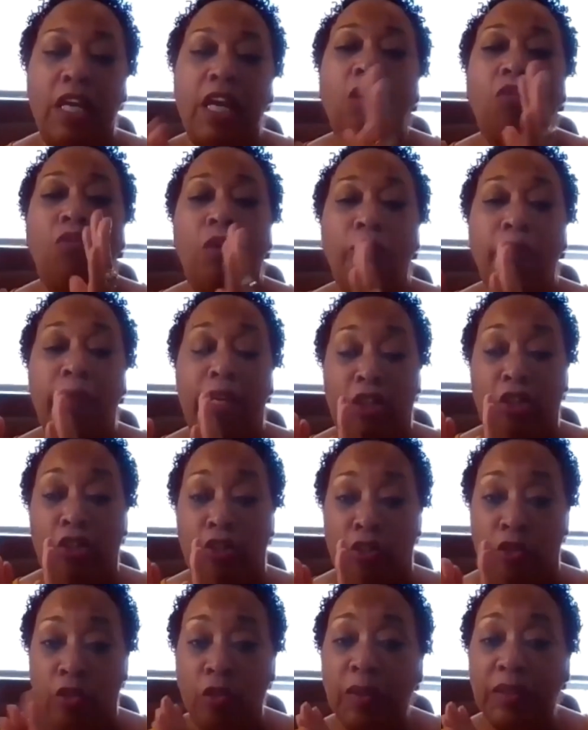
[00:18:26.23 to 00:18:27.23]
It will make
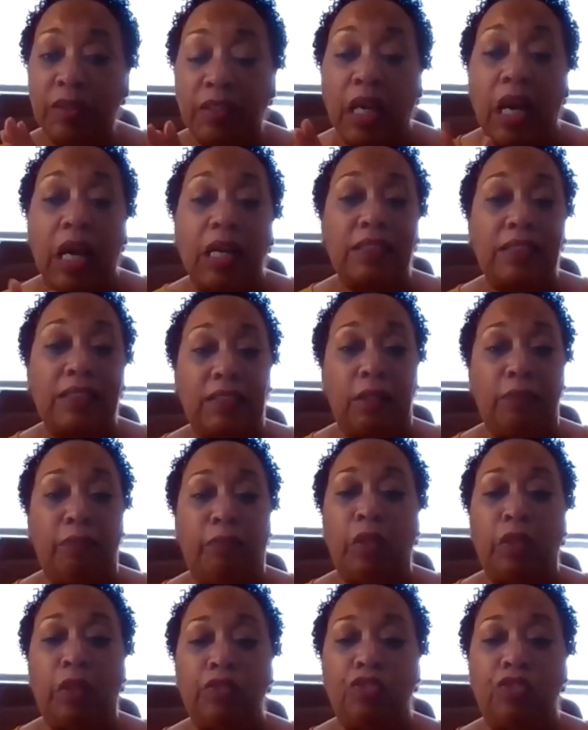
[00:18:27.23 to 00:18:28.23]
you a toxic
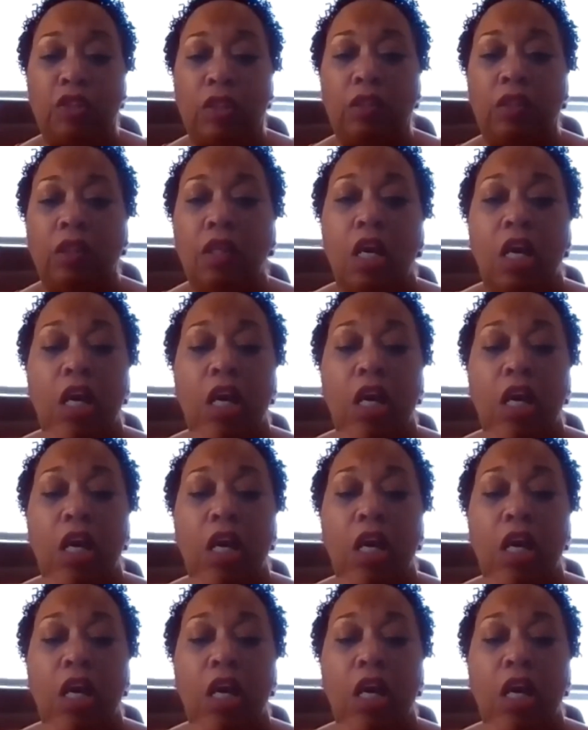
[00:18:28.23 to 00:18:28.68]
person.